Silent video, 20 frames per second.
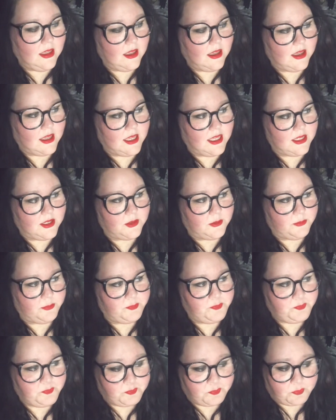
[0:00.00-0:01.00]

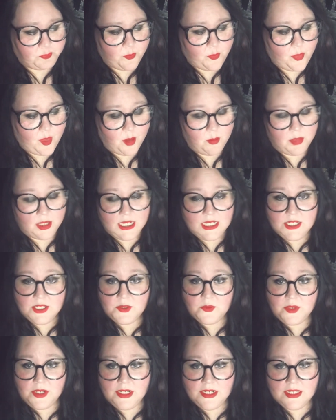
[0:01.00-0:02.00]
But I just
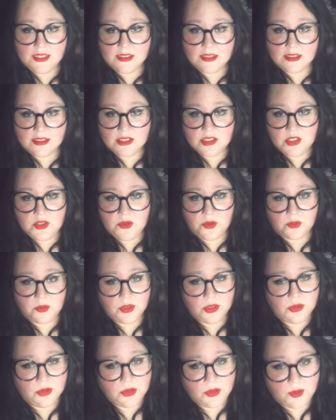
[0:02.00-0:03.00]
wanted to do a real
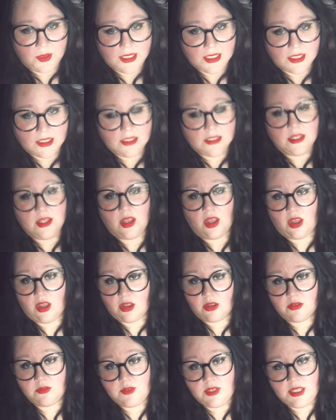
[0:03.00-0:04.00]
quick haul
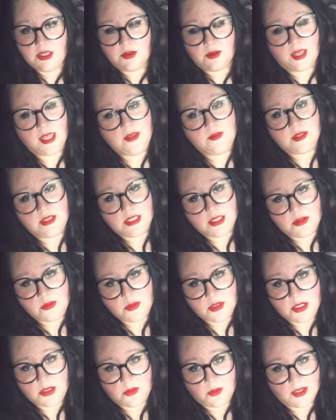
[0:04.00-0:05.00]
video. I haven't done one in
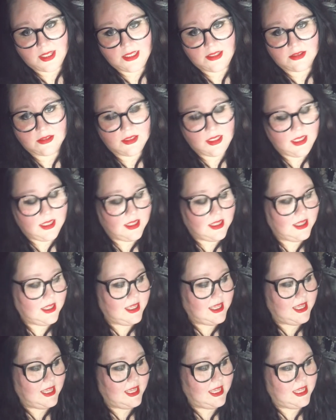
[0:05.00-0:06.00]
a while,
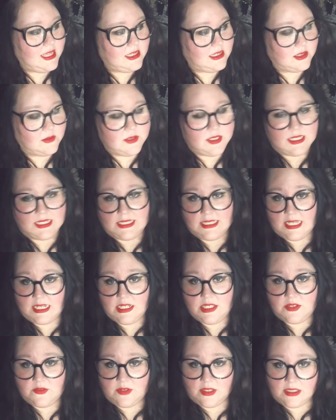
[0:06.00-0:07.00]
and I was excited to
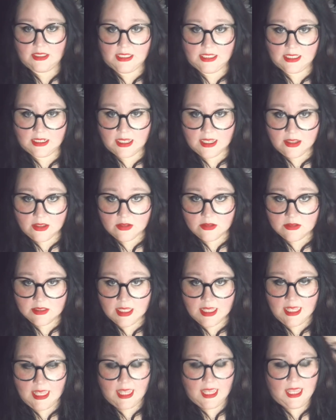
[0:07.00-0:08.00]
finally get out
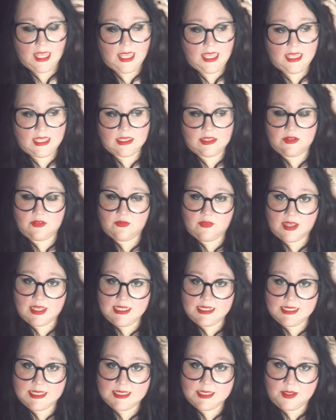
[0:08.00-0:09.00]
and find
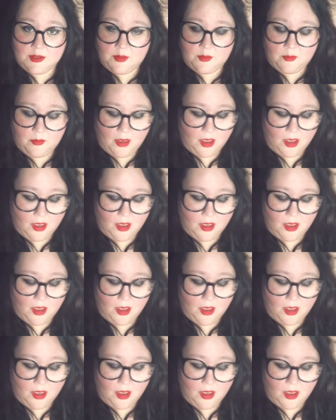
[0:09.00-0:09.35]
some